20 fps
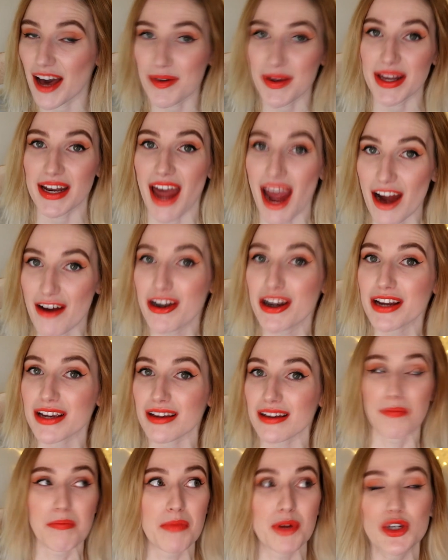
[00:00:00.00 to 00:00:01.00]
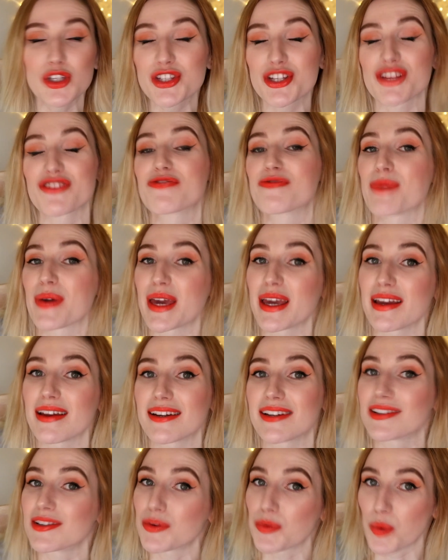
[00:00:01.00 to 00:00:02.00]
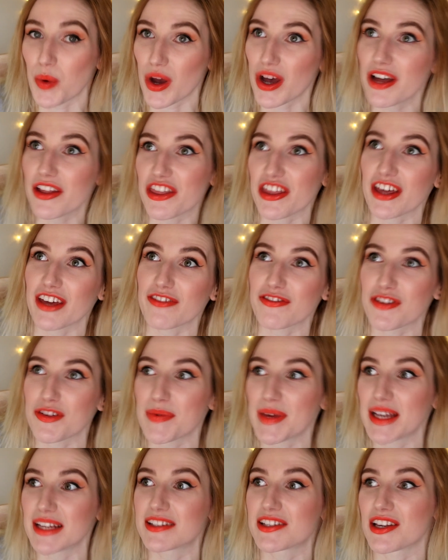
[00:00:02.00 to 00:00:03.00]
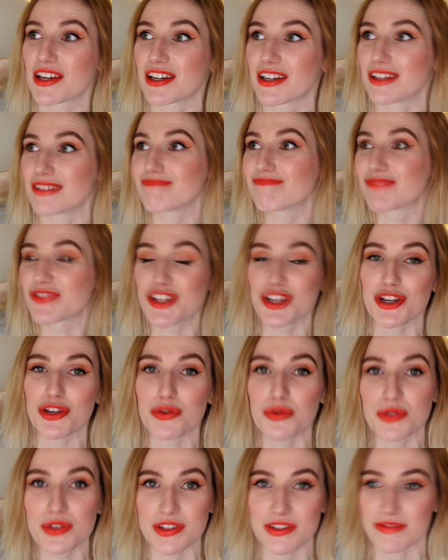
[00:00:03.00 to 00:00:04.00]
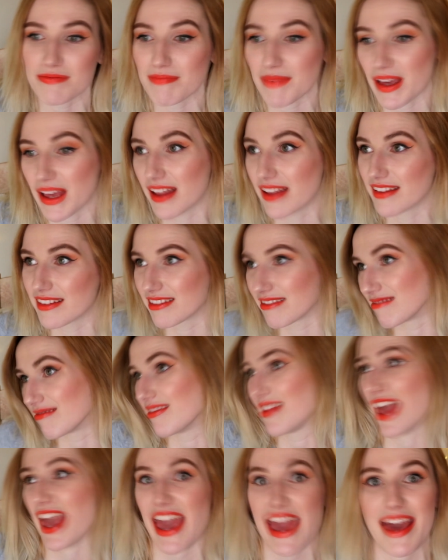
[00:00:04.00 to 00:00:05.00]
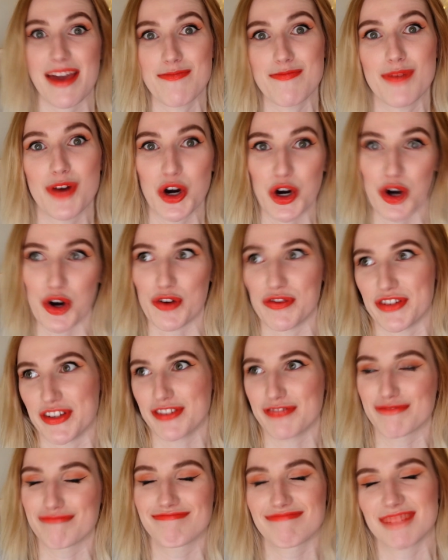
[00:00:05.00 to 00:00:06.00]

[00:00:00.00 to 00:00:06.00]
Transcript: I mean, Eric must have been worth it for me to choose him over